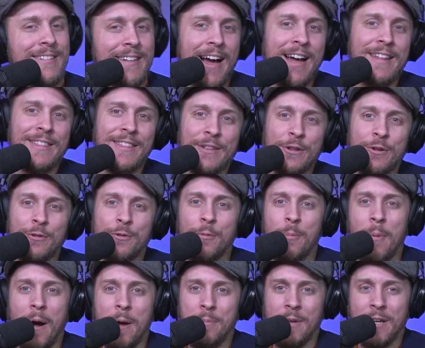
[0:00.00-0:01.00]
Yeah, I think that
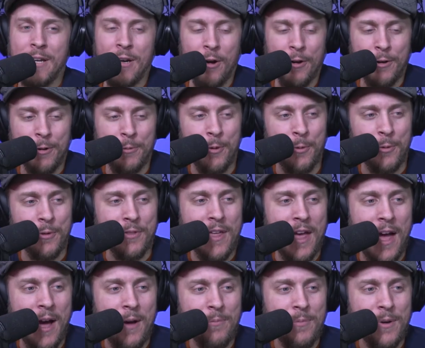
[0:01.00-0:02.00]
there might be an argument with
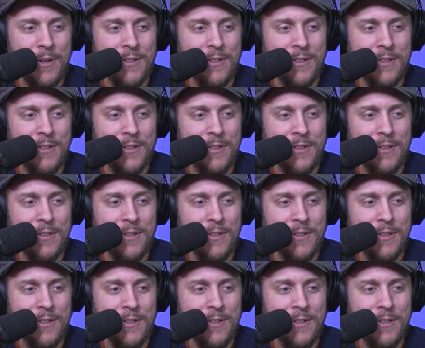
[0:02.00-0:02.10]
that.